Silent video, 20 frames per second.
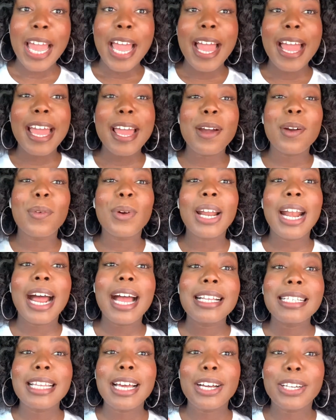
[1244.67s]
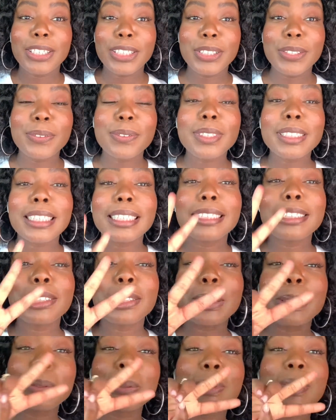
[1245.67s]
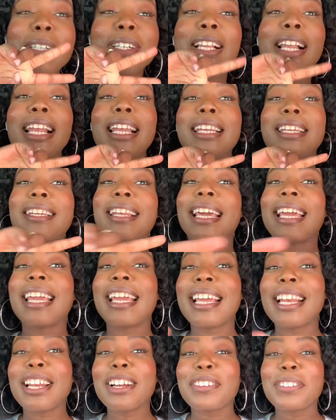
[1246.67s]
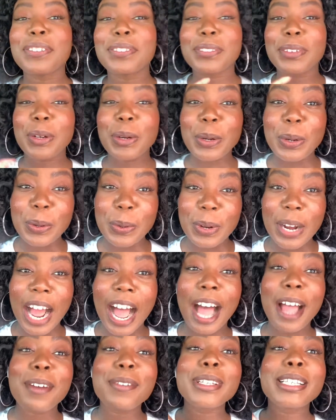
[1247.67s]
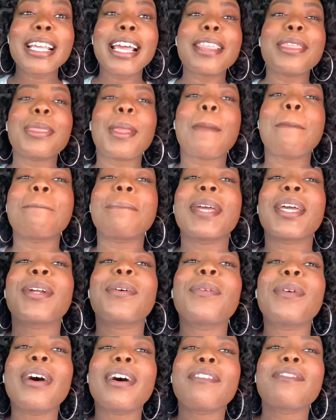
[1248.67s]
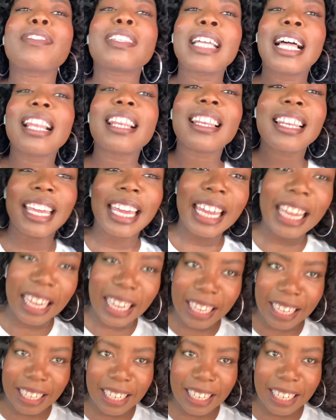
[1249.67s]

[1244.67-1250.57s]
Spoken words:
and when I tell you it was a 2-lane road, I was in the middle of the lane.